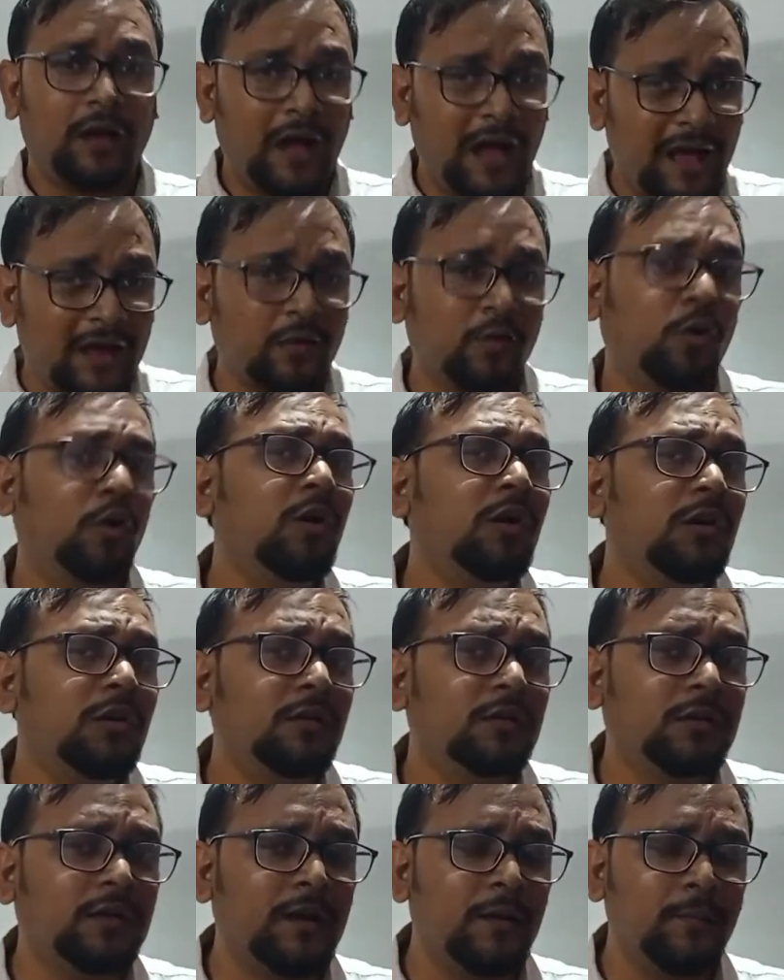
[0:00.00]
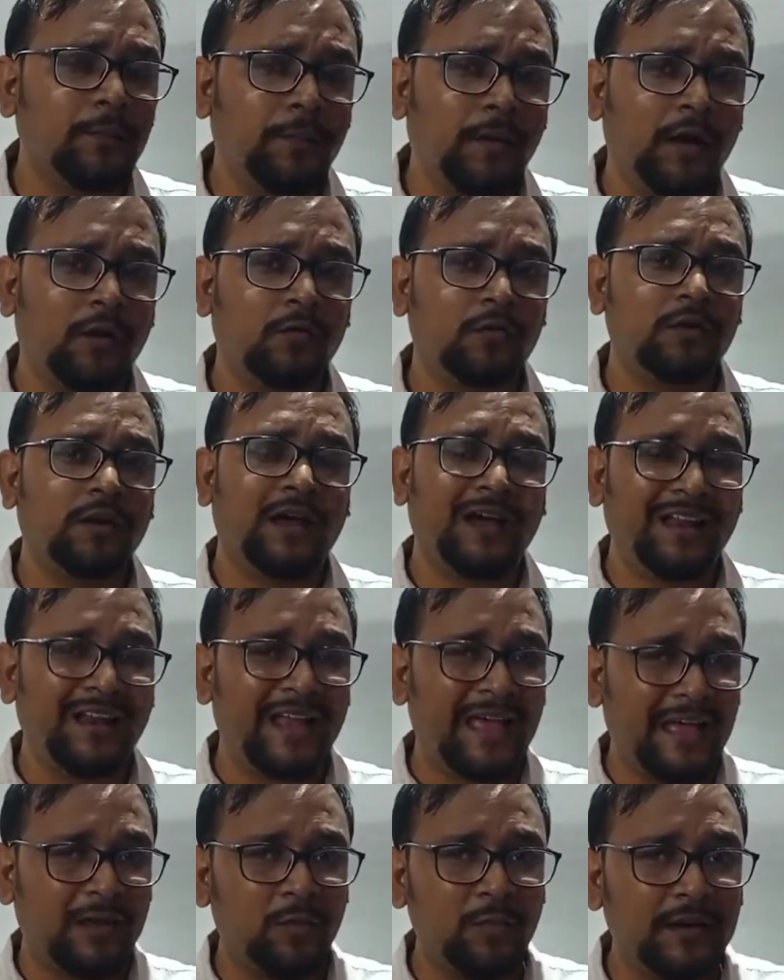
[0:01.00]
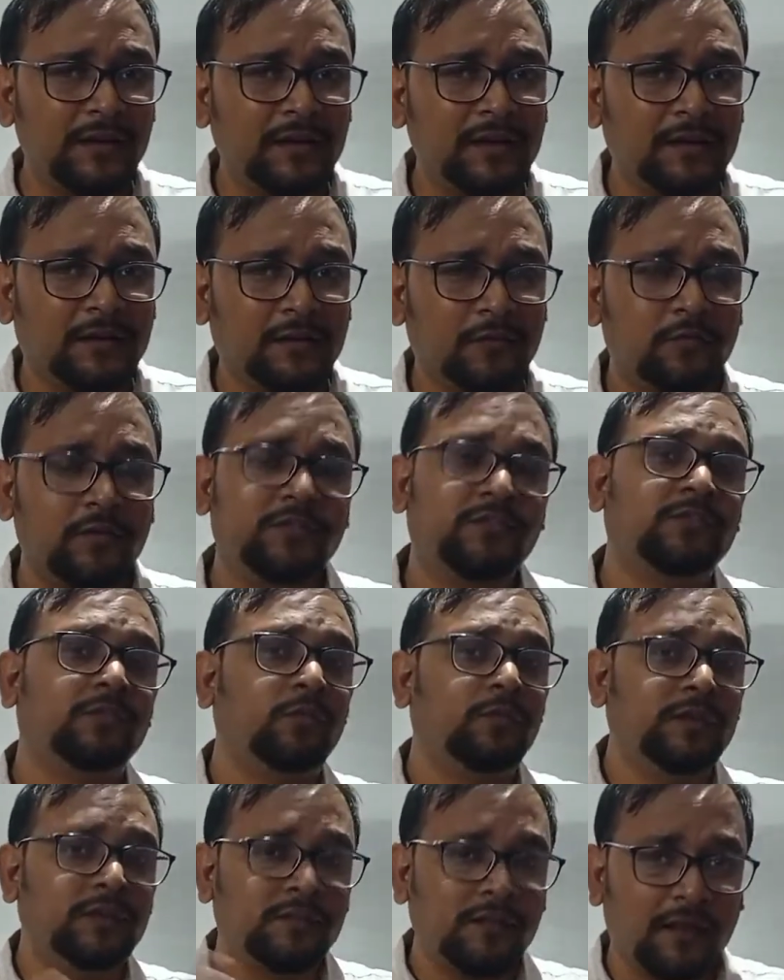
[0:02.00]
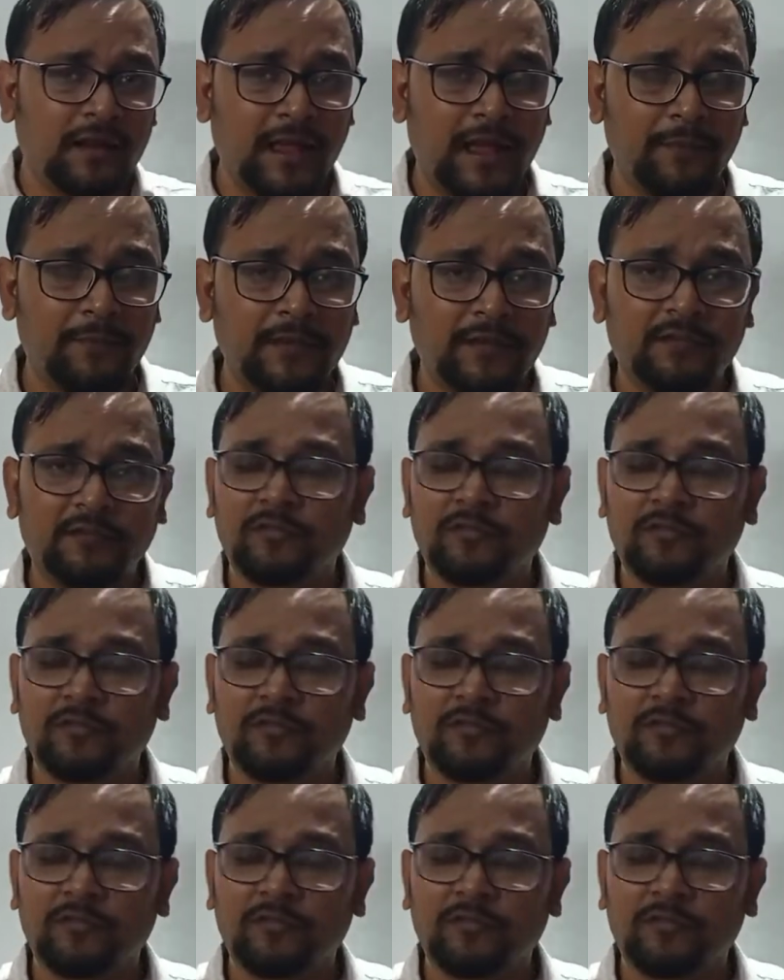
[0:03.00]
are all compound are aromatic, which are having